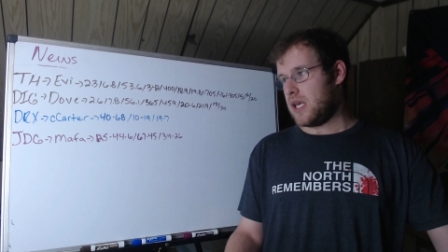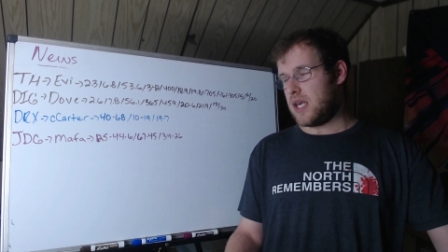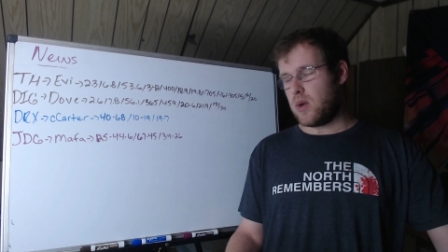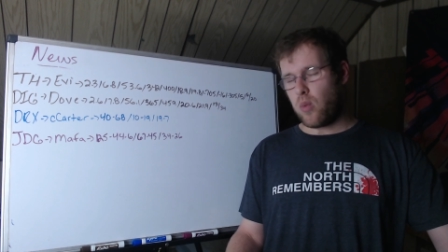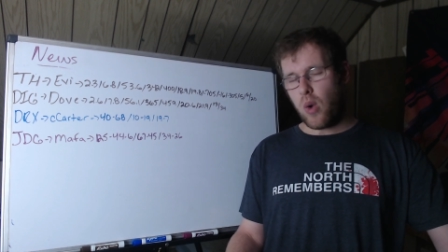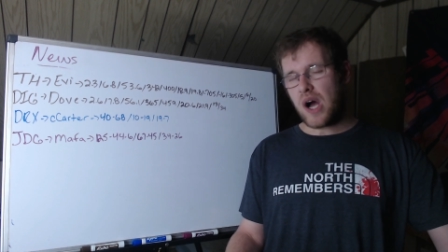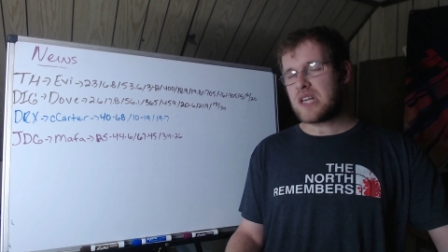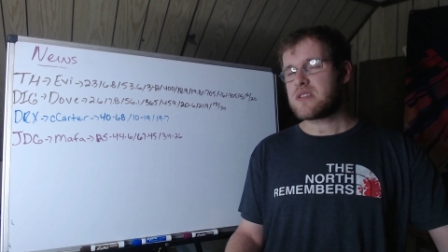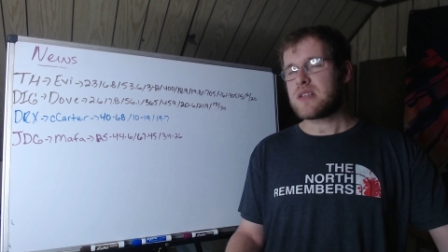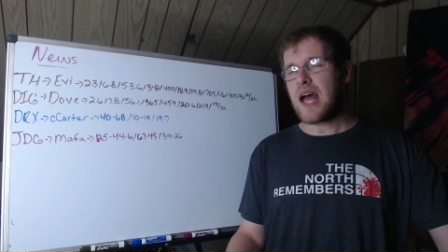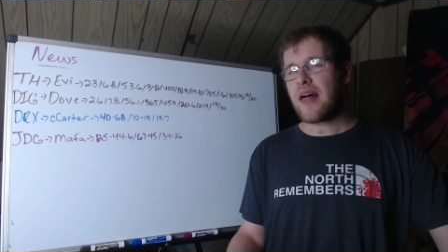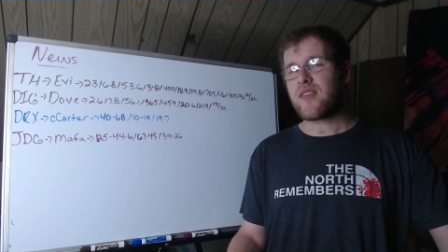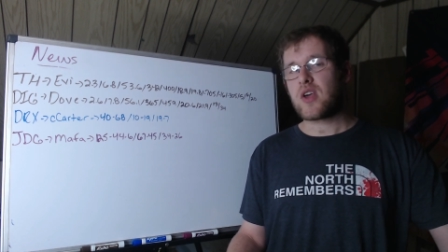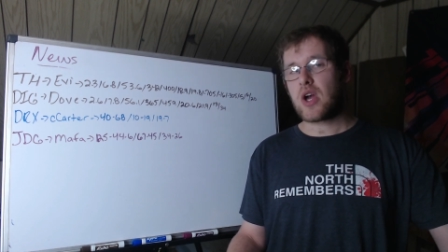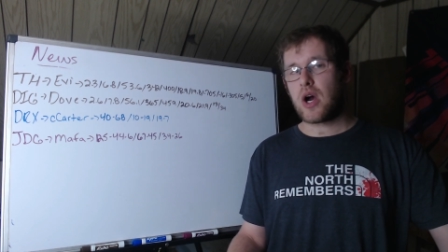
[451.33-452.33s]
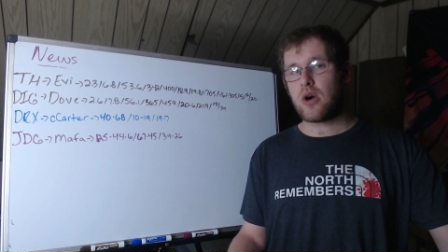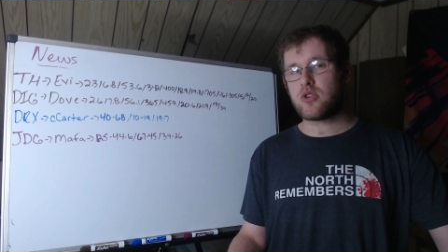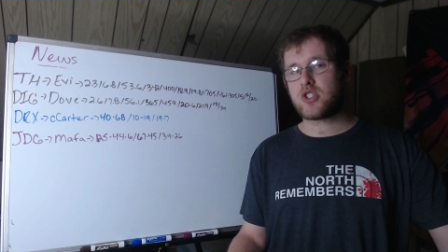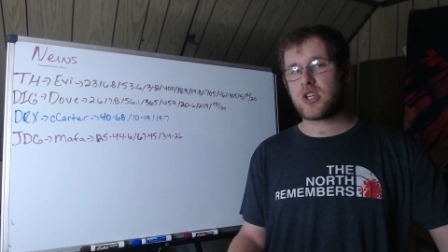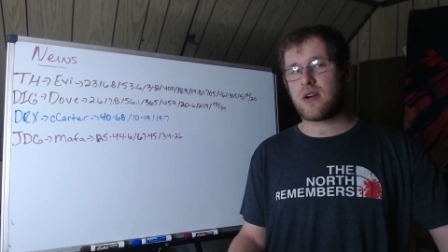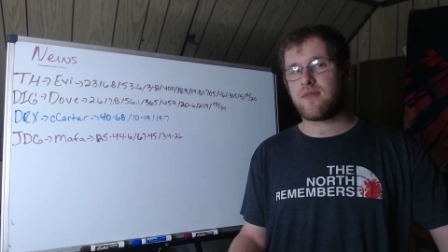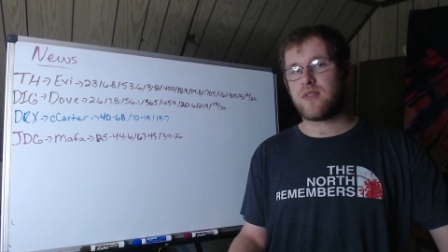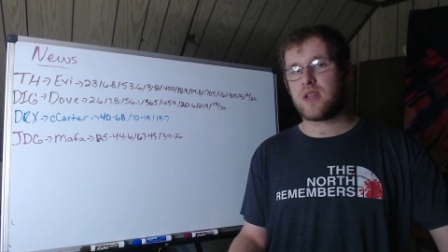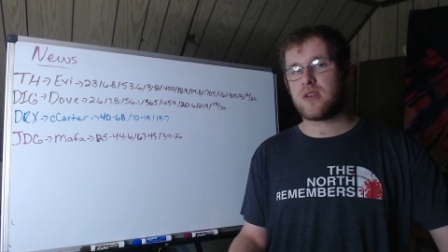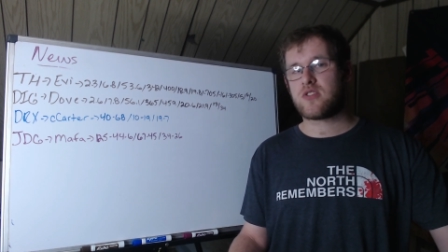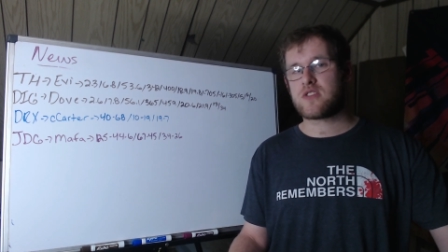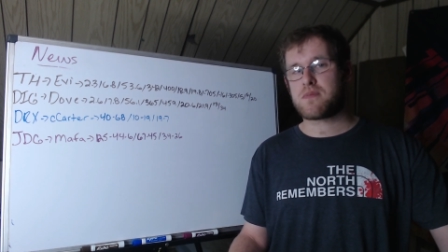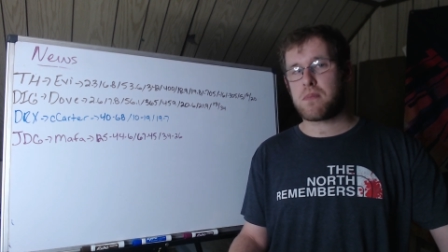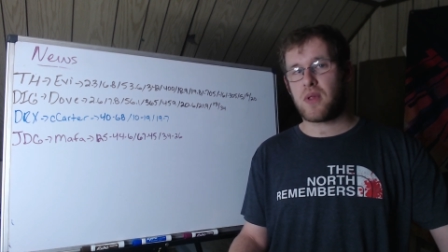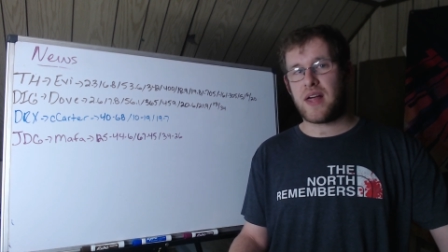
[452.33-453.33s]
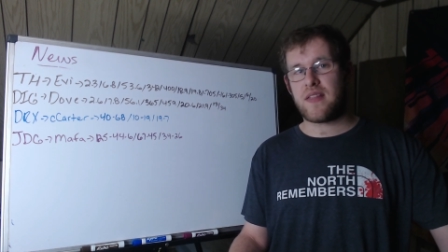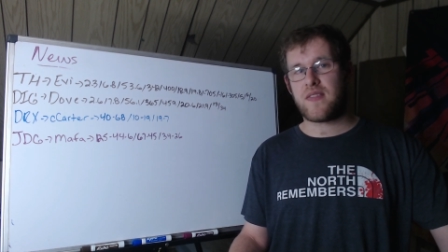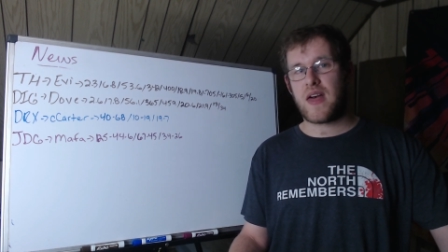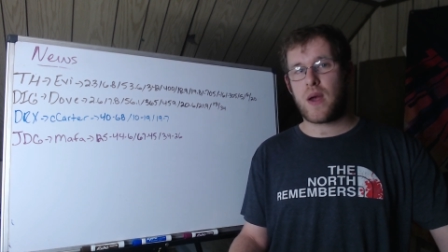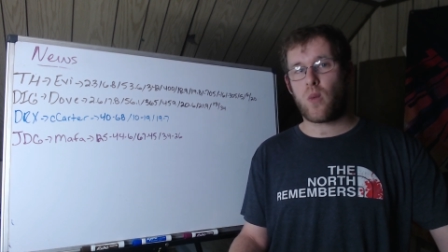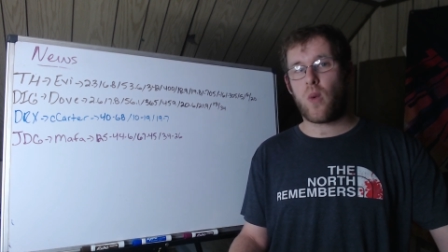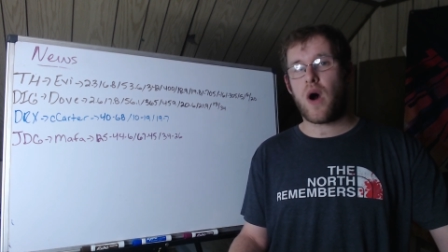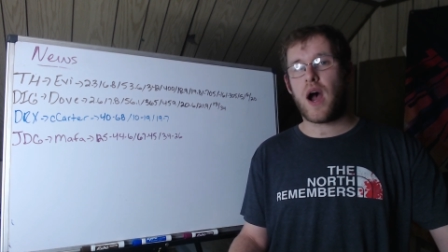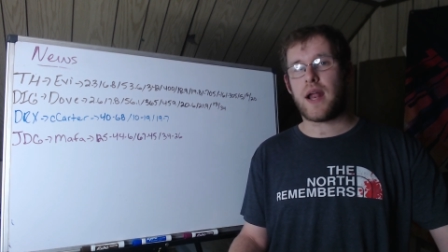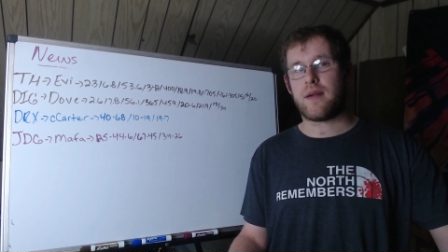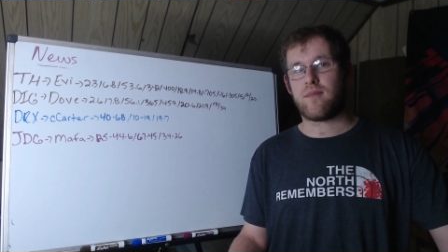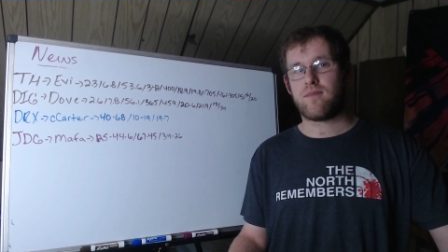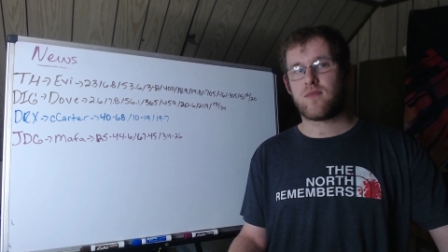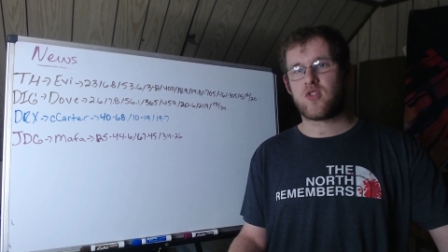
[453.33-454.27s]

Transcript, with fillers: He was not the coach of this split they won.